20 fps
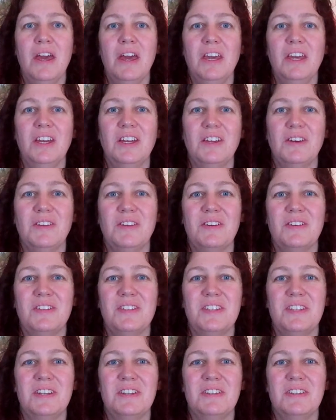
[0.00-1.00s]

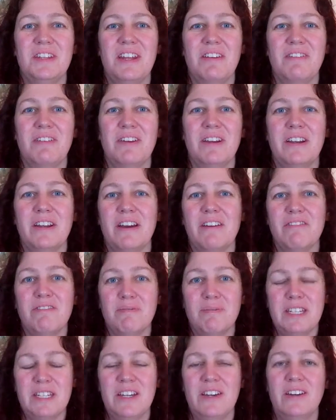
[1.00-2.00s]
there's never enough
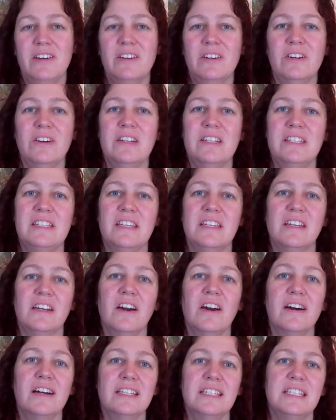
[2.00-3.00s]
material goods, and
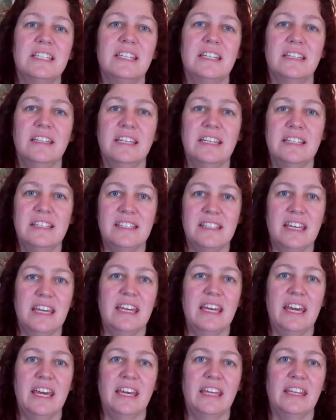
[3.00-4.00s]
constantly
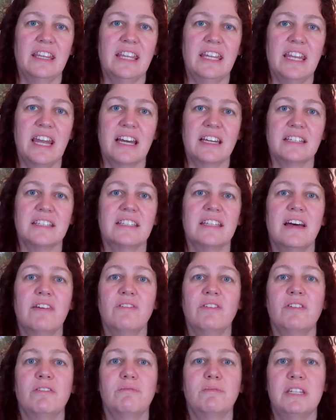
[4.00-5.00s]
seeking the next
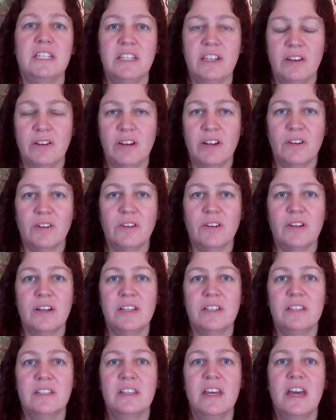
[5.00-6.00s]
level of material
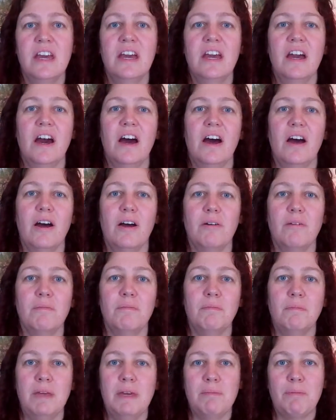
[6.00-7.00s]
goods.
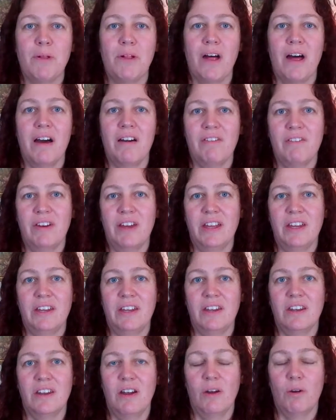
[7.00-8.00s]
People
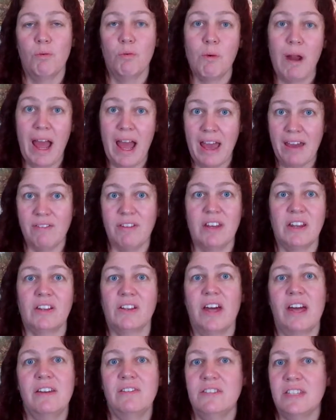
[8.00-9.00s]
often arrive at a
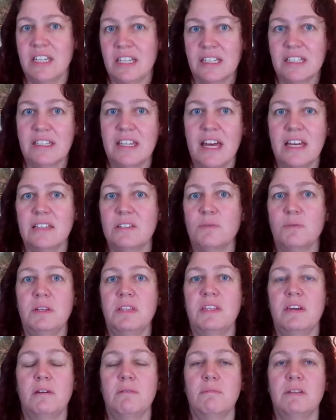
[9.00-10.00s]
lot of success
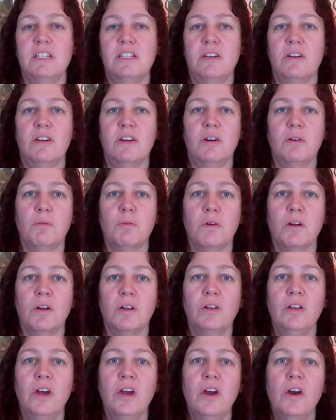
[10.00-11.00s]
with their material
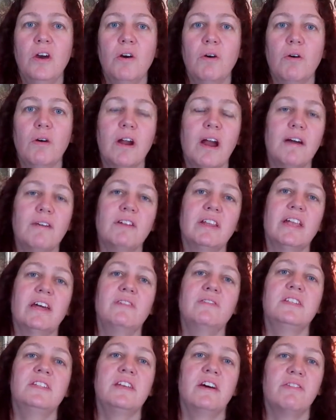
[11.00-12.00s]
world, or have a lot
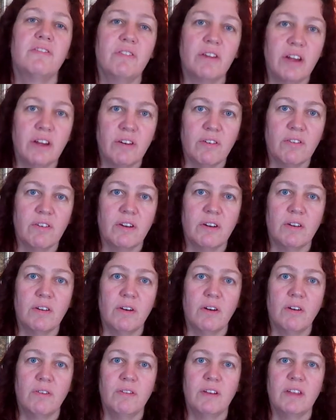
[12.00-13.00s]
of suffering
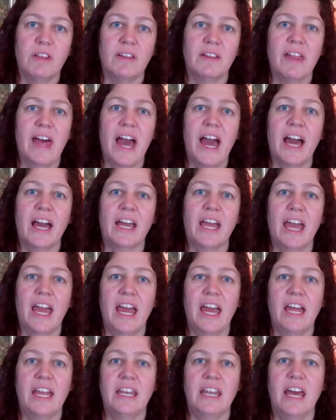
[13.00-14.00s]
over the lack.
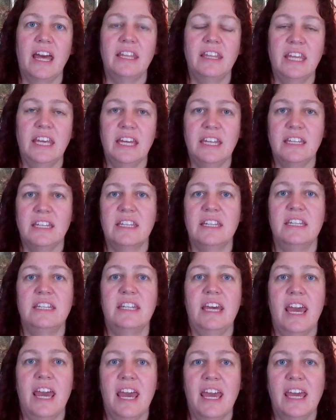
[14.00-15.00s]
And at the end of the
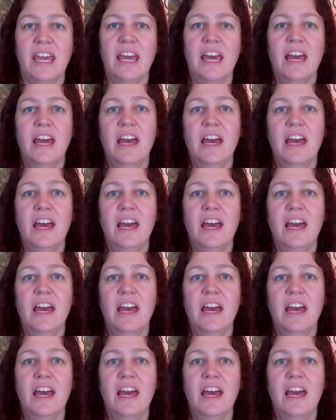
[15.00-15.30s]
day,